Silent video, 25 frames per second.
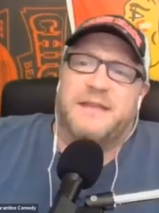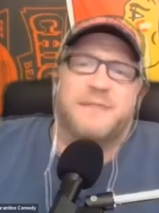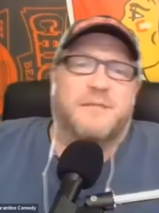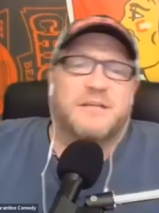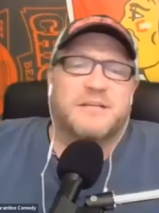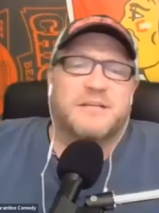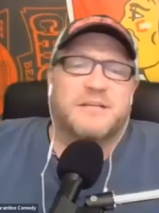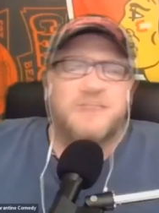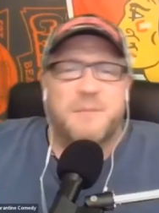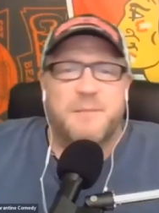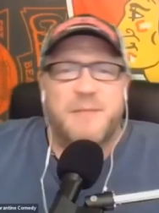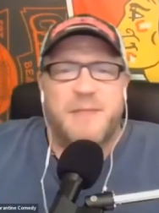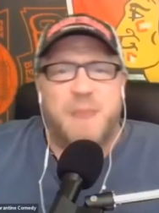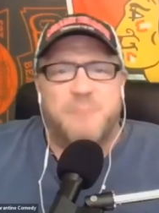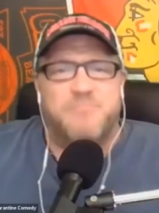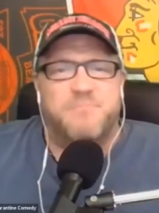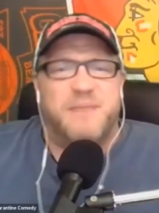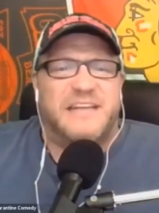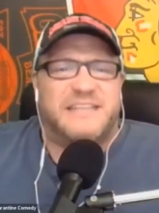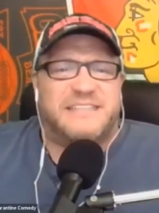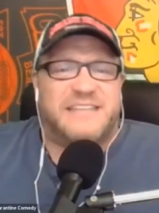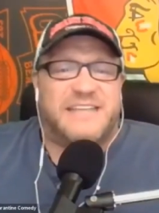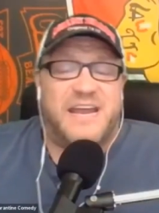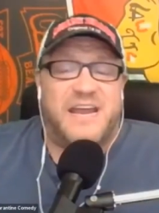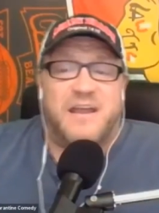That's my man,
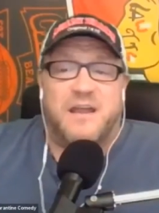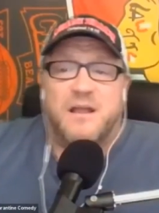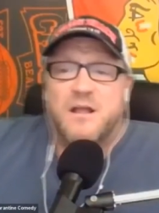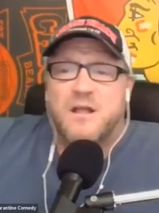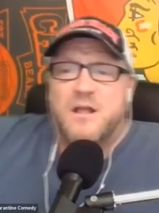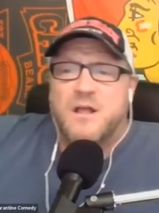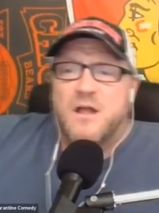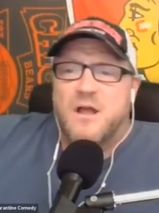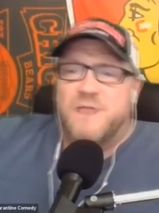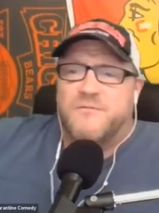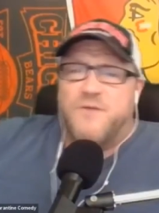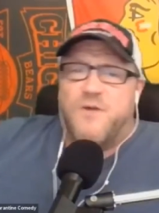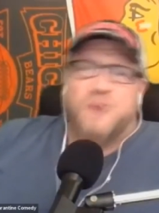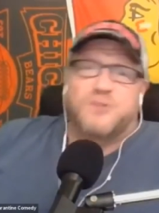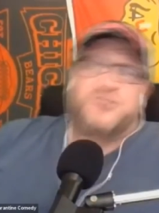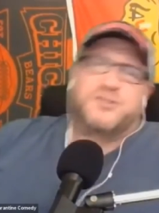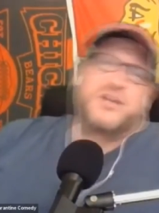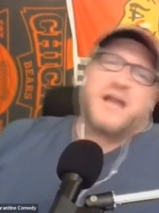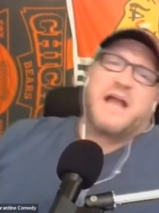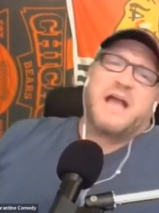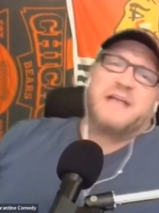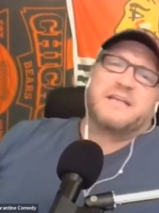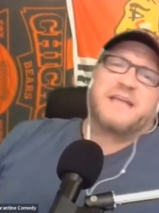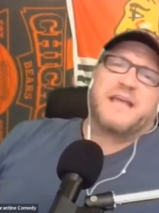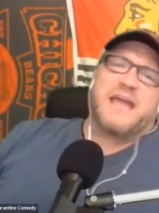BT. Folks,
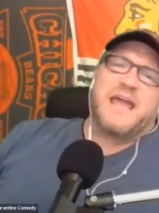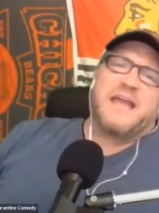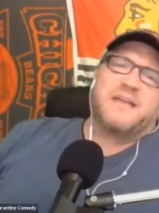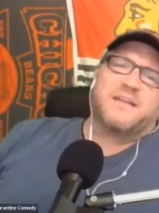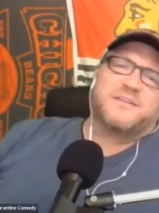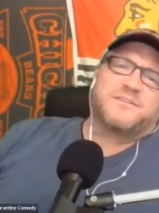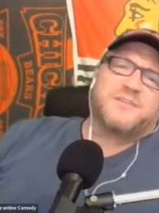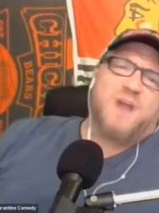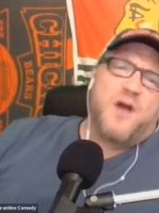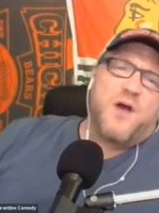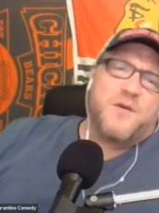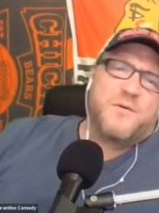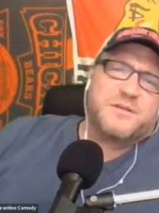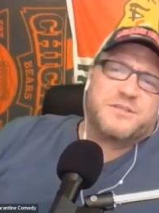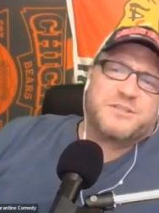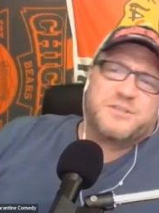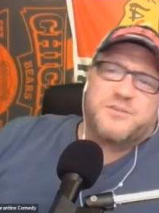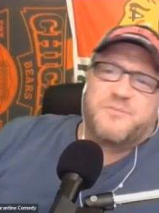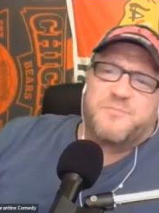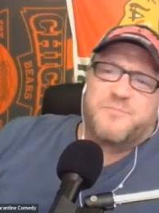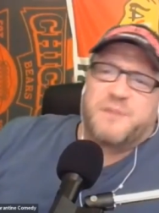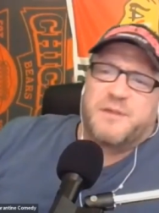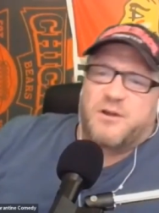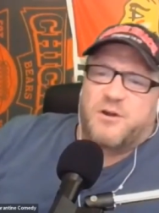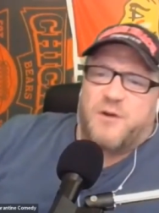you guys, again, as always,
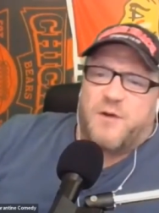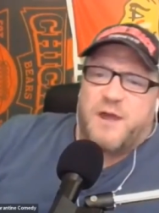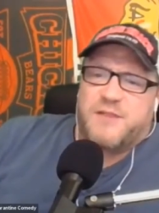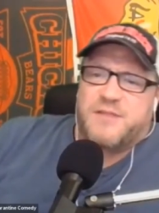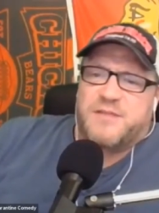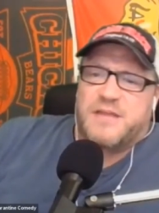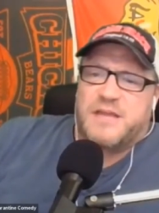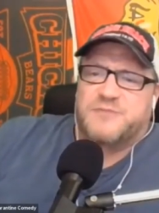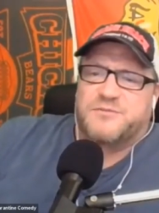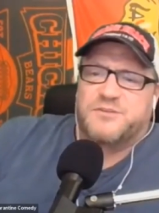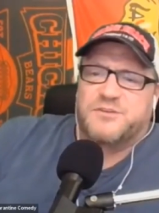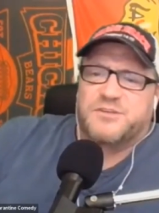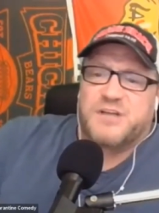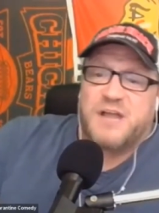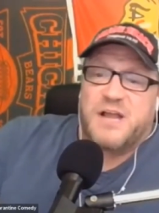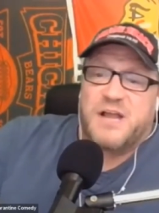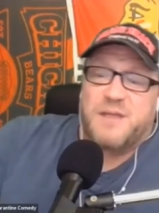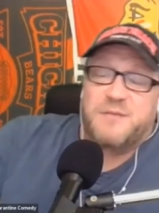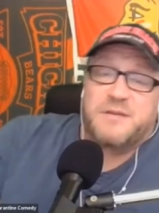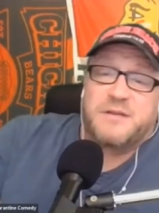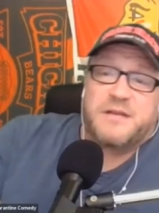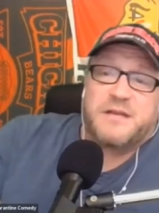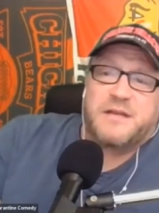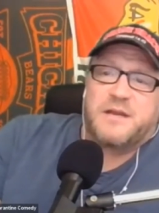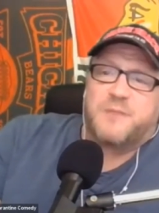you've been great. Thanks for
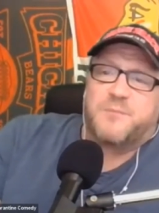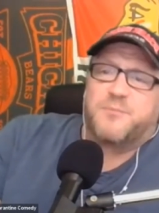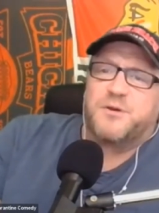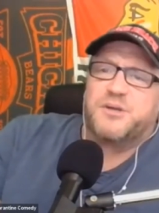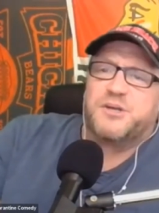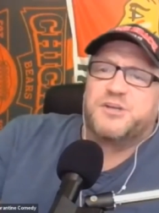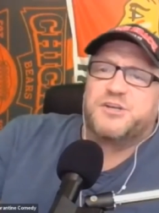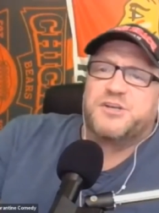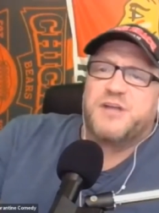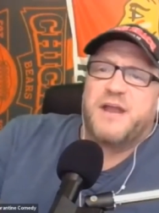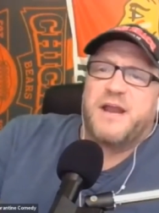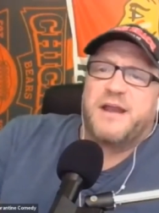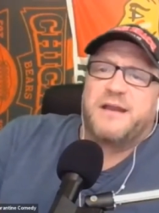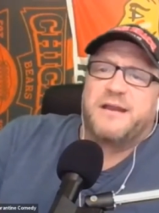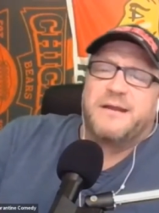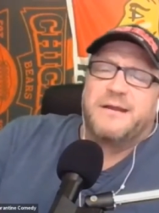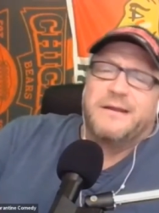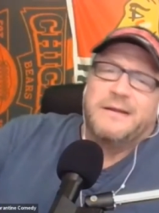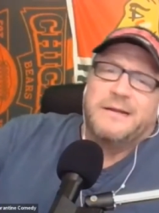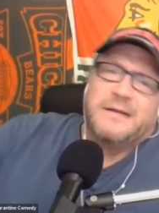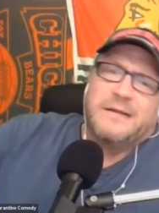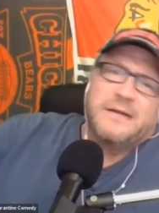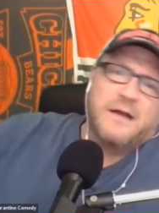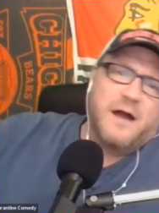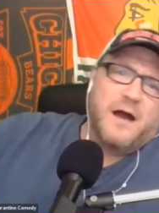chiming in. I appreciate it.
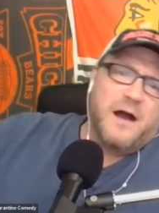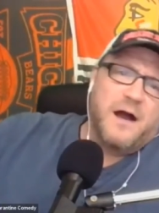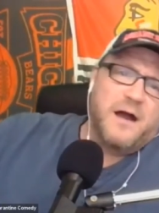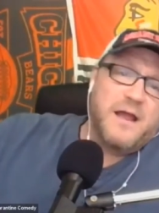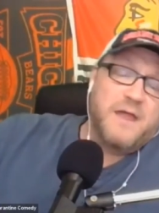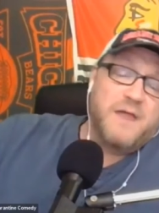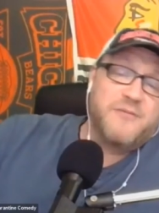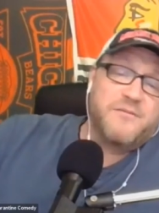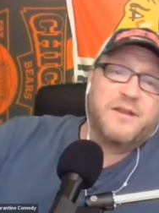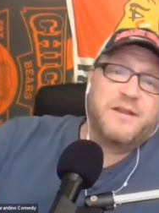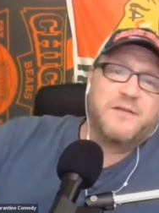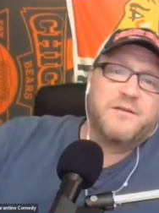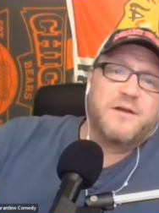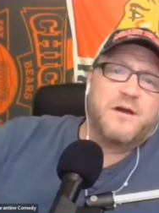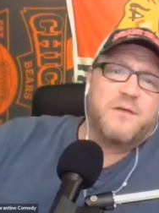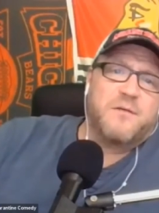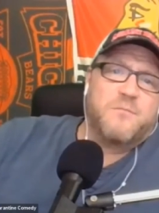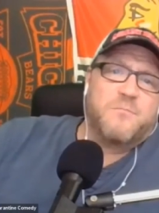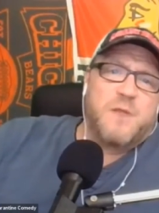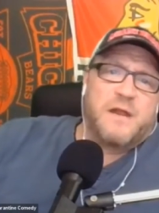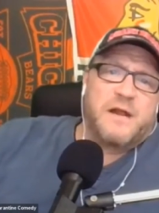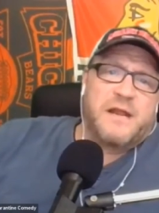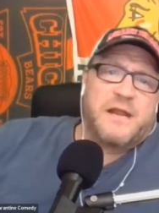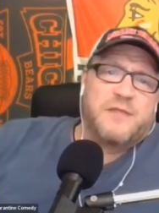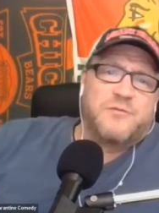Uh, every uh,
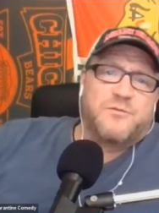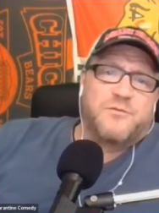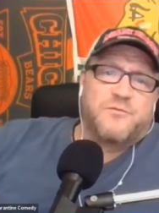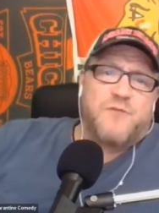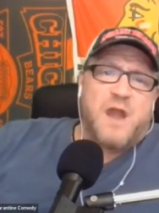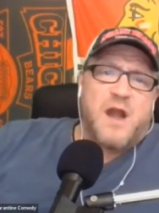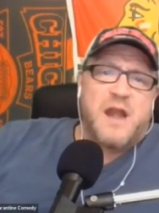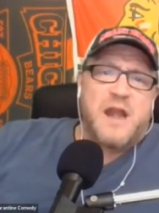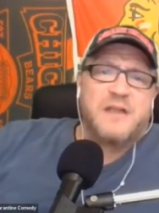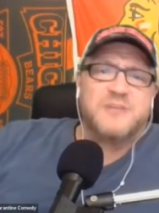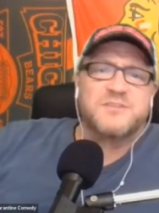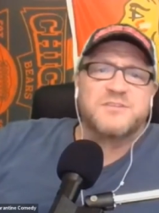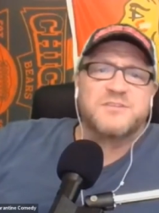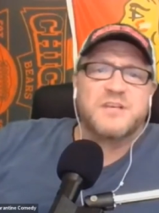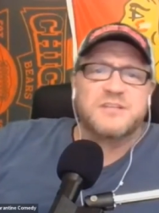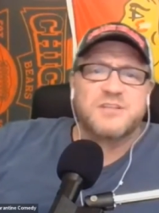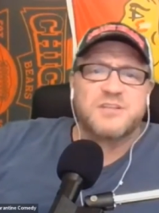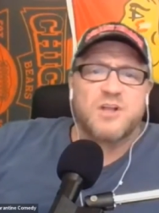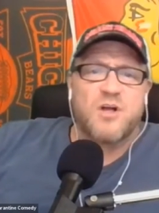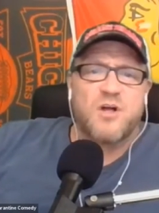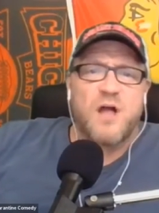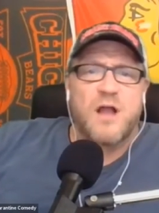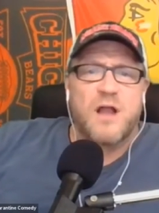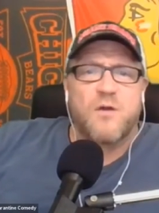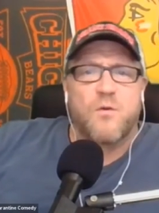Monday through Friday, six
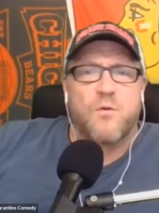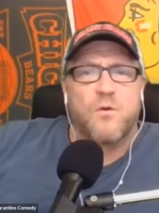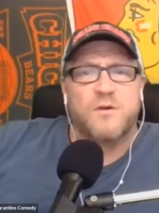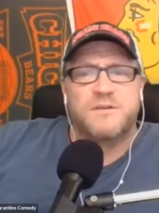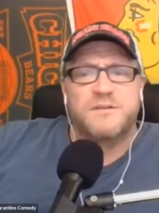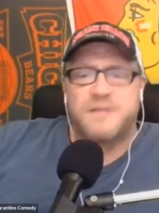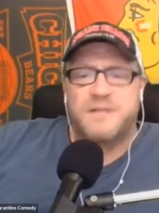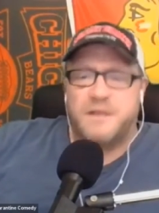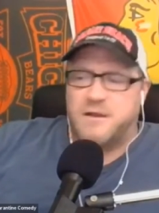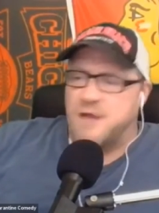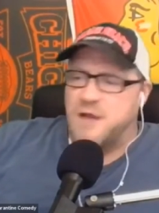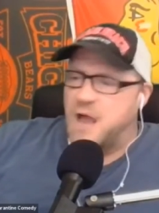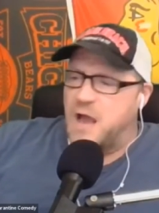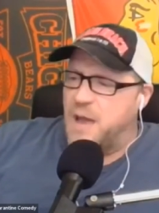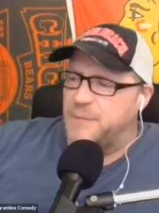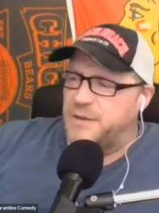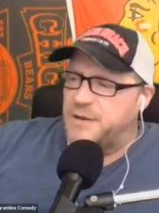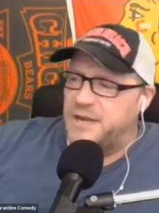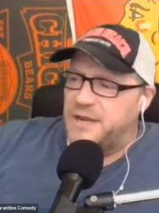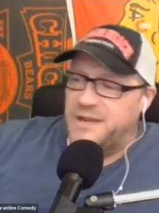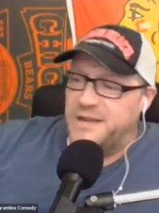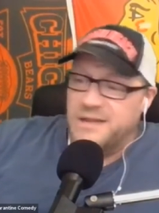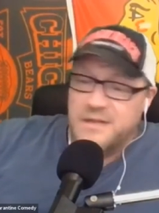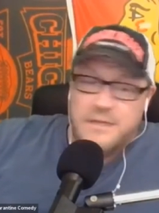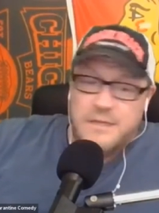o'clock quarantine
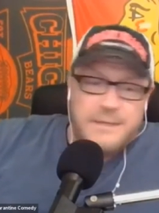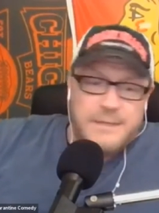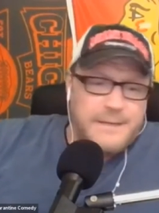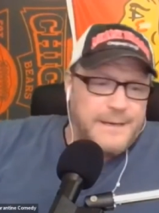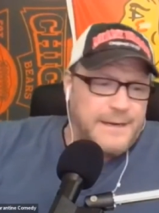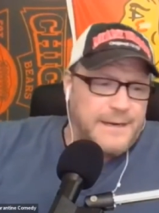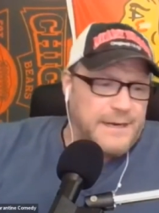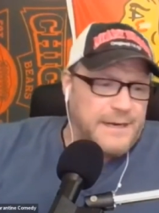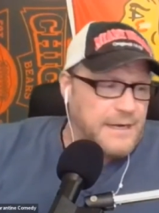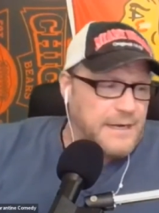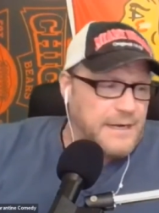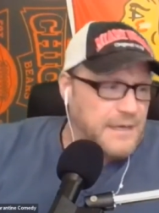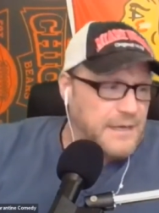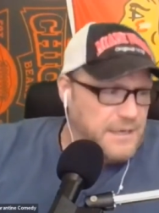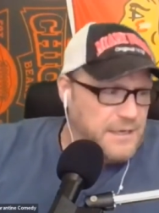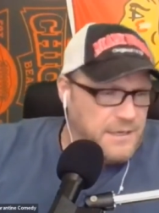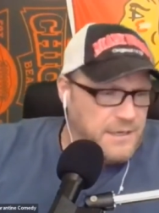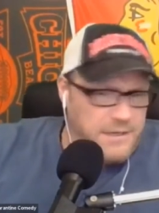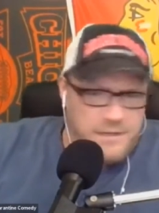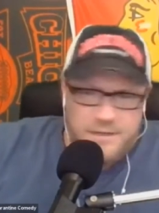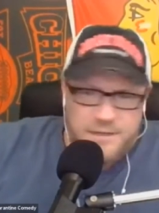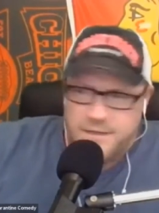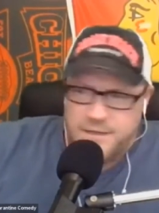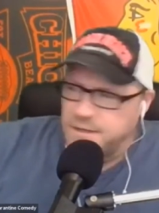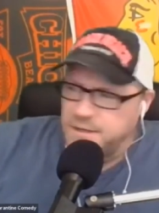comedy.
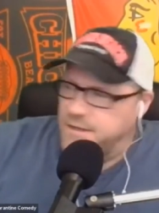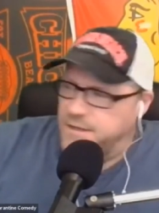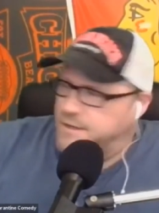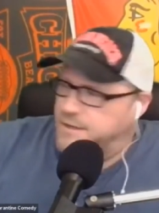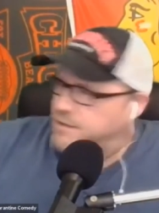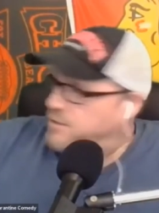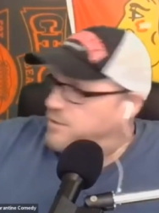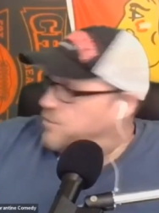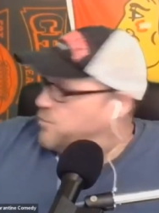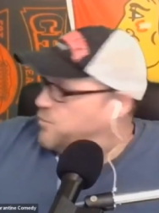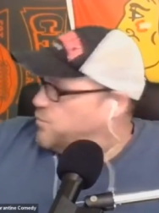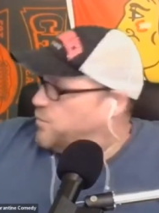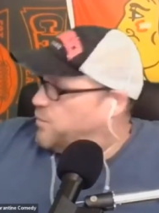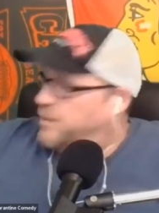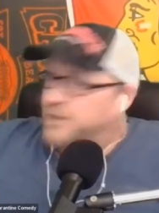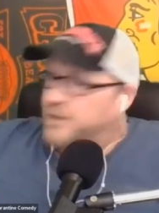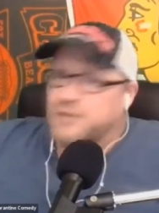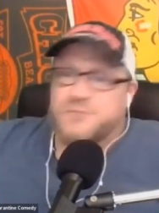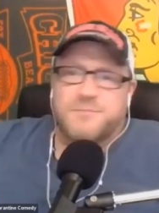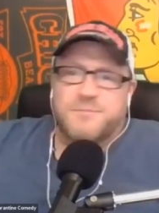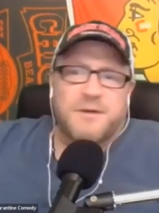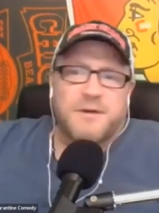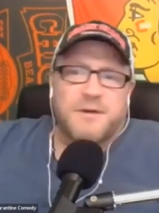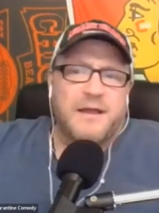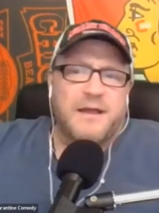Uh,
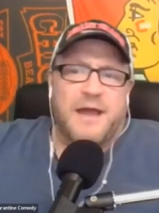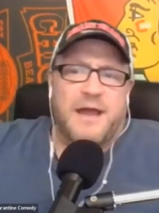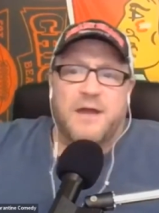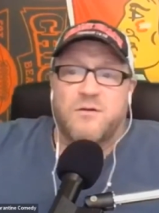where's my?